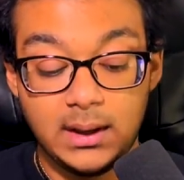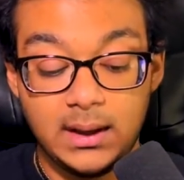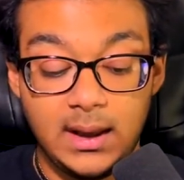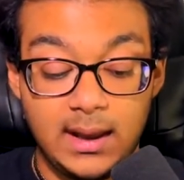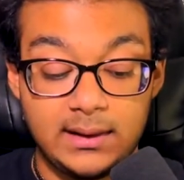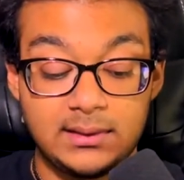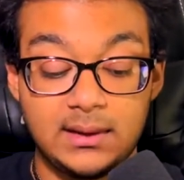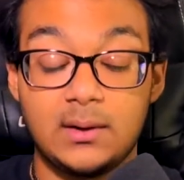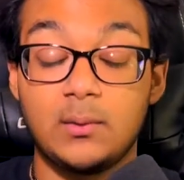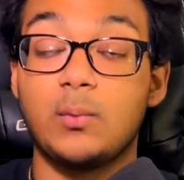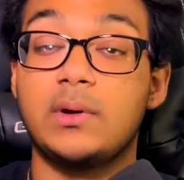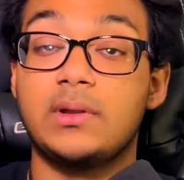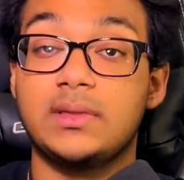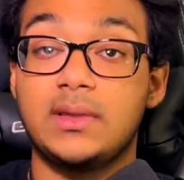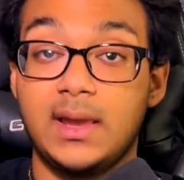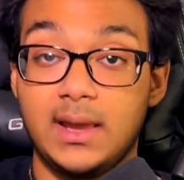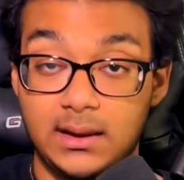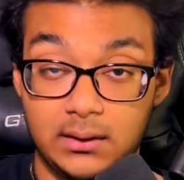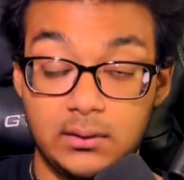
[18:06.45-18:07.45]
And then when
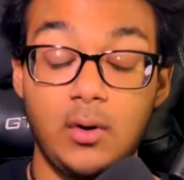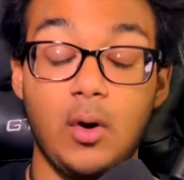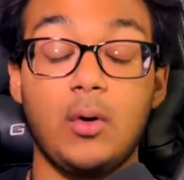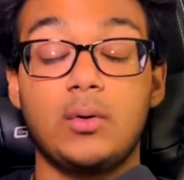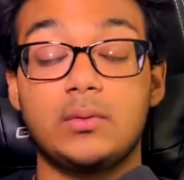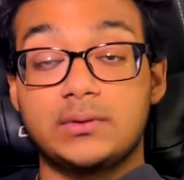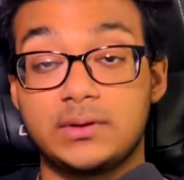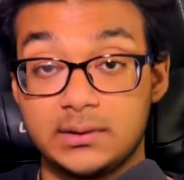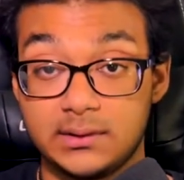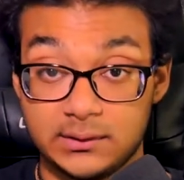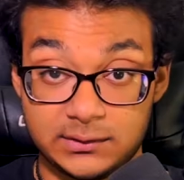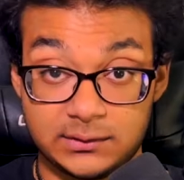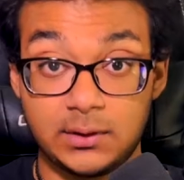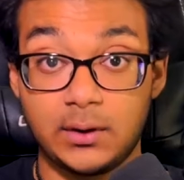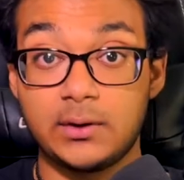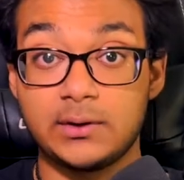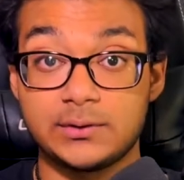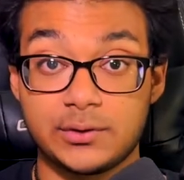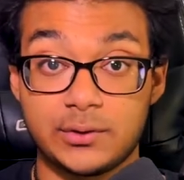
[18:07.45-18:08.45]
they go to the
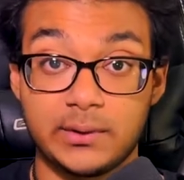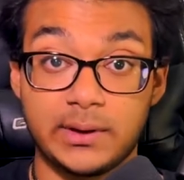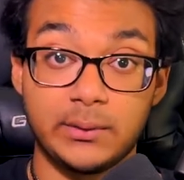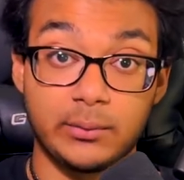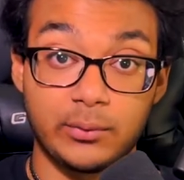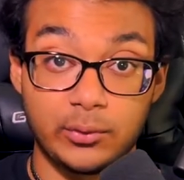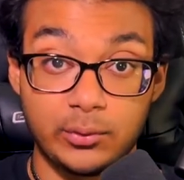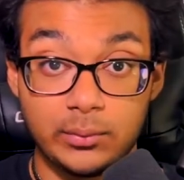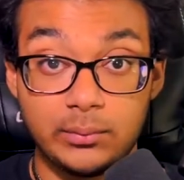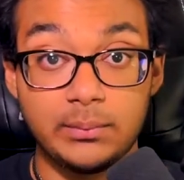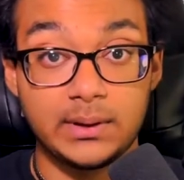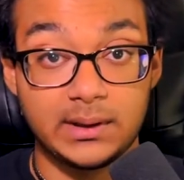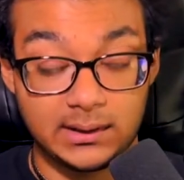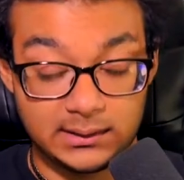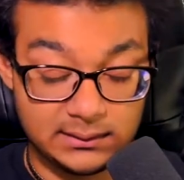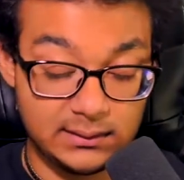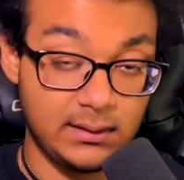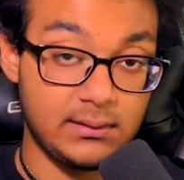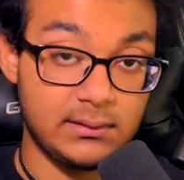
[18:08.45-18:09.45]
surgery room
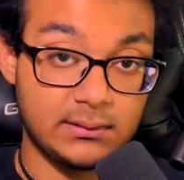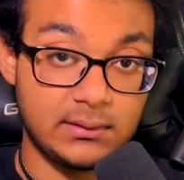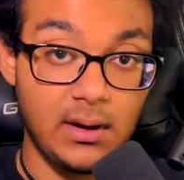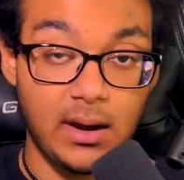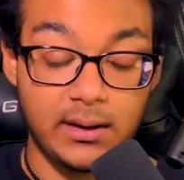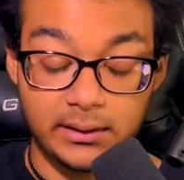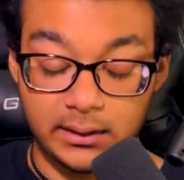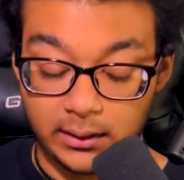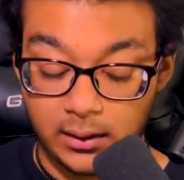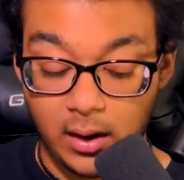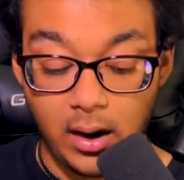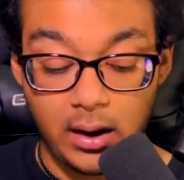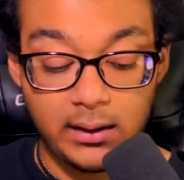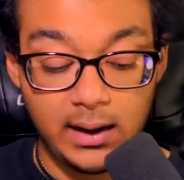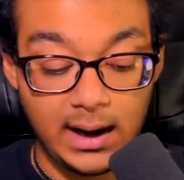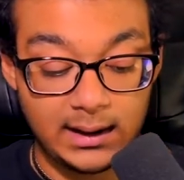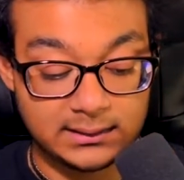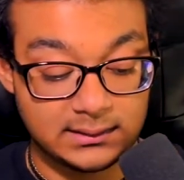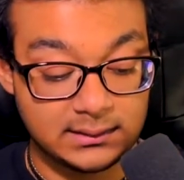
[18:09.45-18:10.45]
because they just got in a car
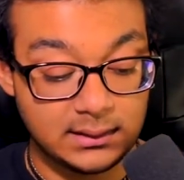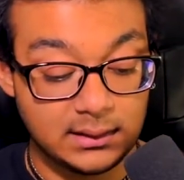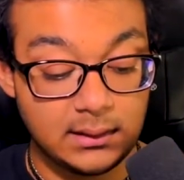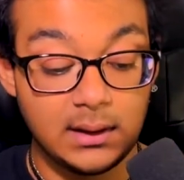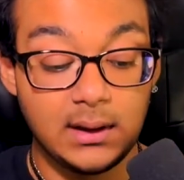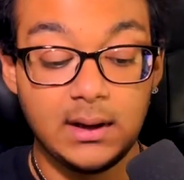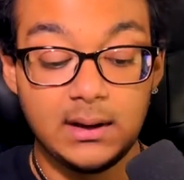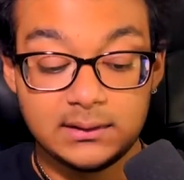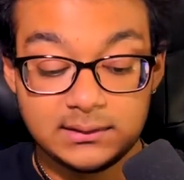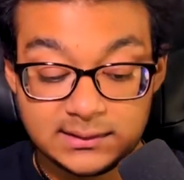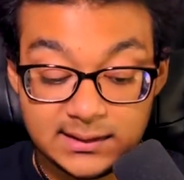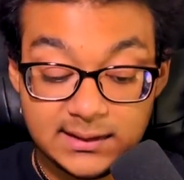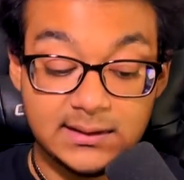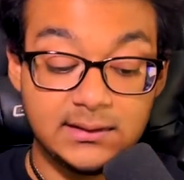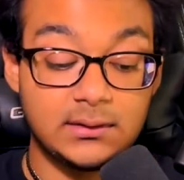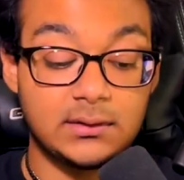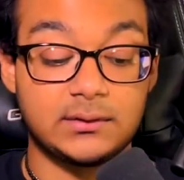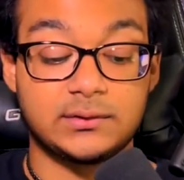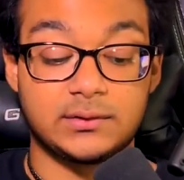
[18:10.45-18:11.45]
accident,
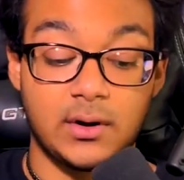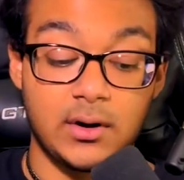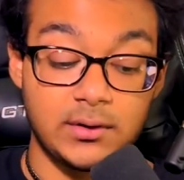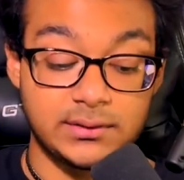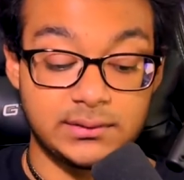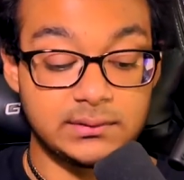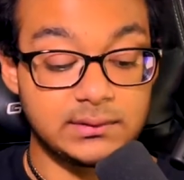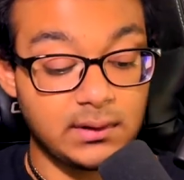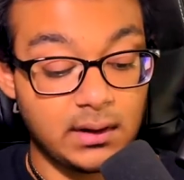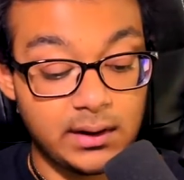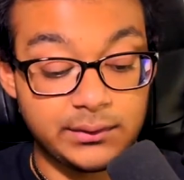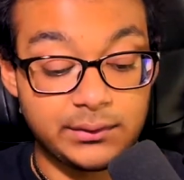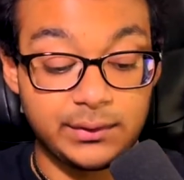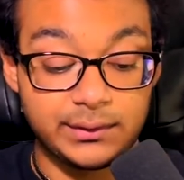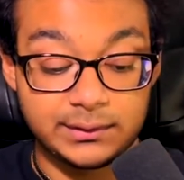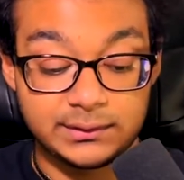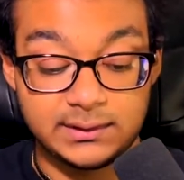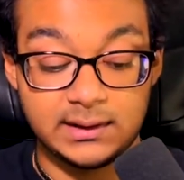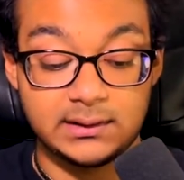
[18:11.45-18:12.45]
senior surgeons under
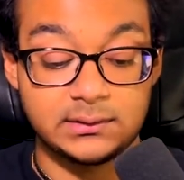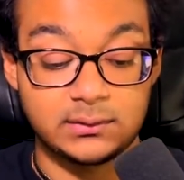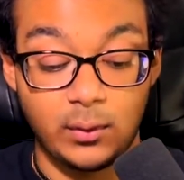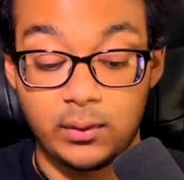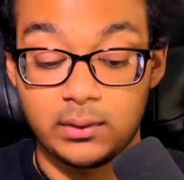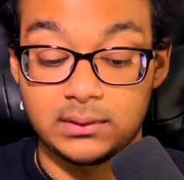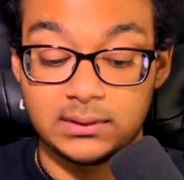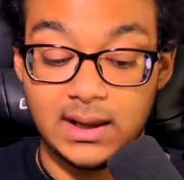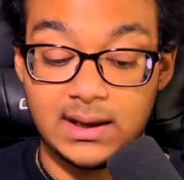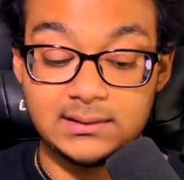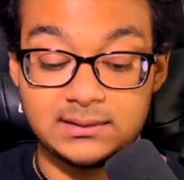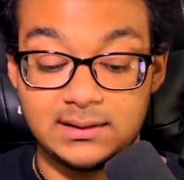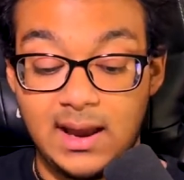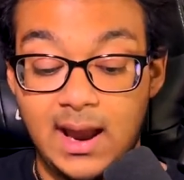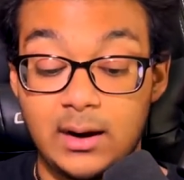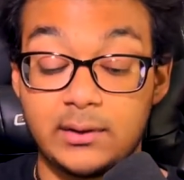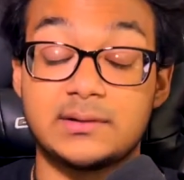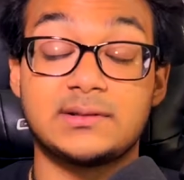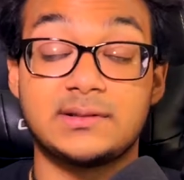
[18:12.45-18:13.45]
6 or less
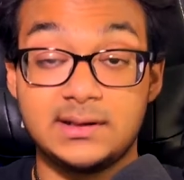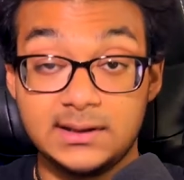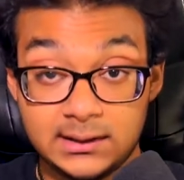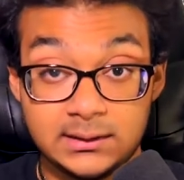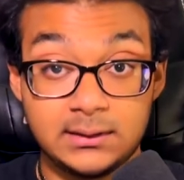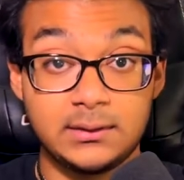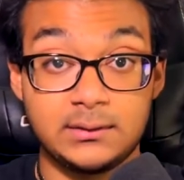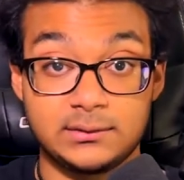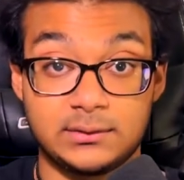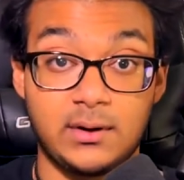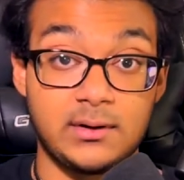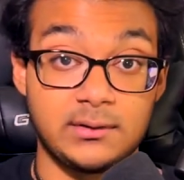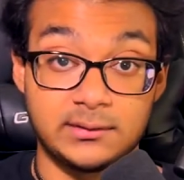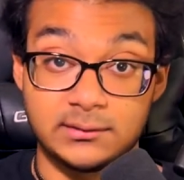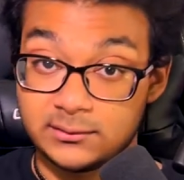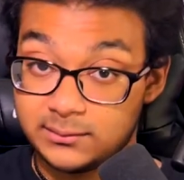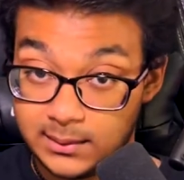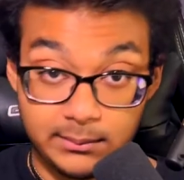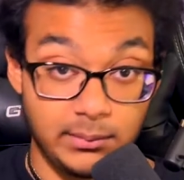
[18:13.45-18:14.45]
hours, senior
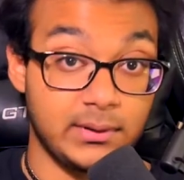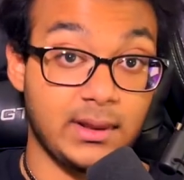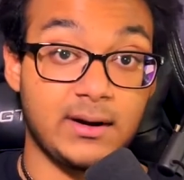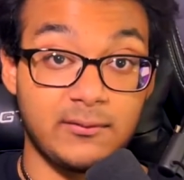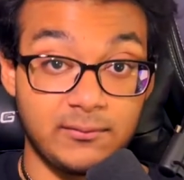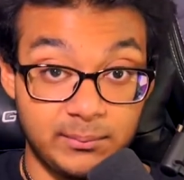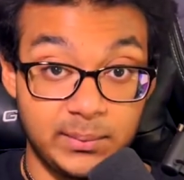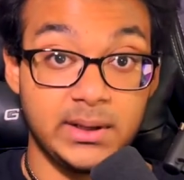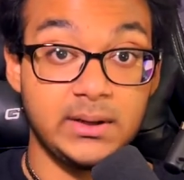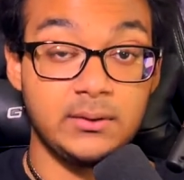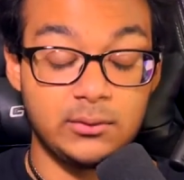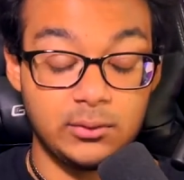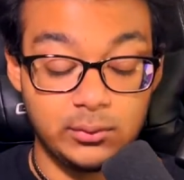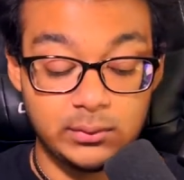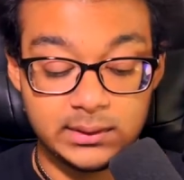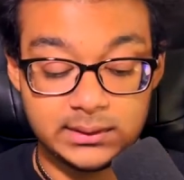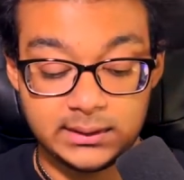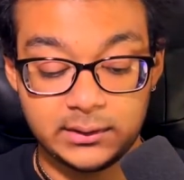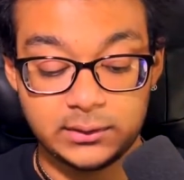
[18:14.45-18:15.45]
surgeons, people that have been
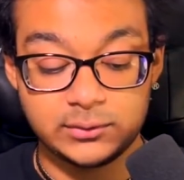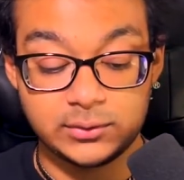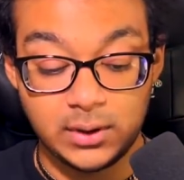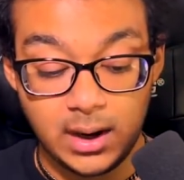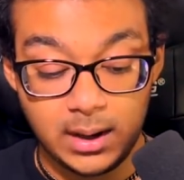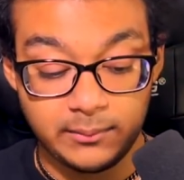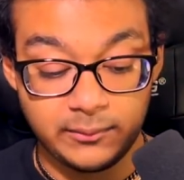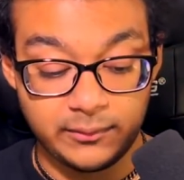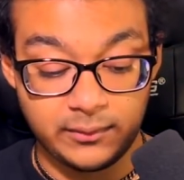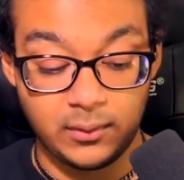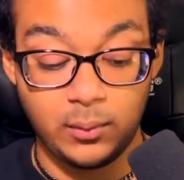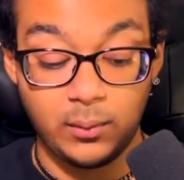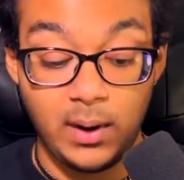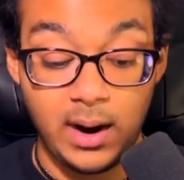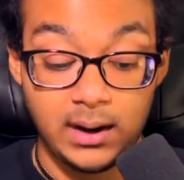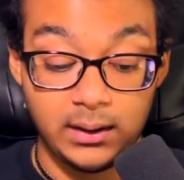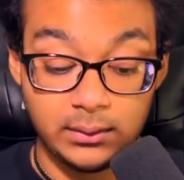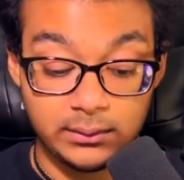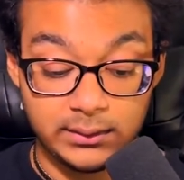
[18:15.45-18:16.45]
doing their job for a
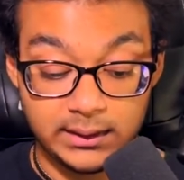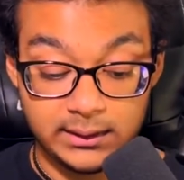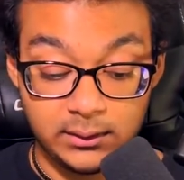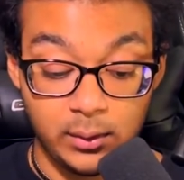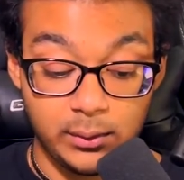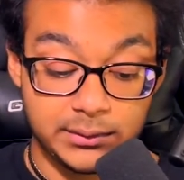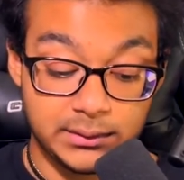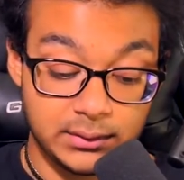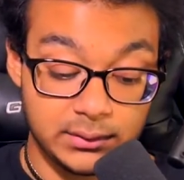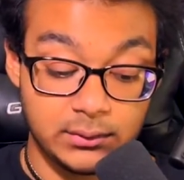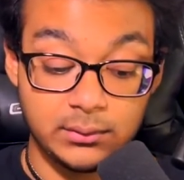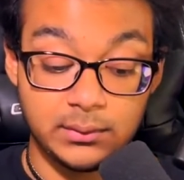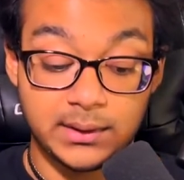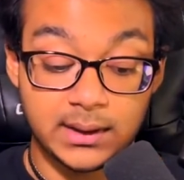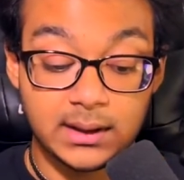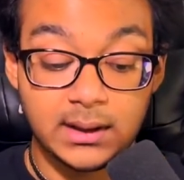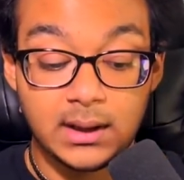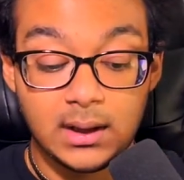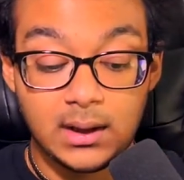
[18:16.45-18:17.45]
while, they know what they're doing,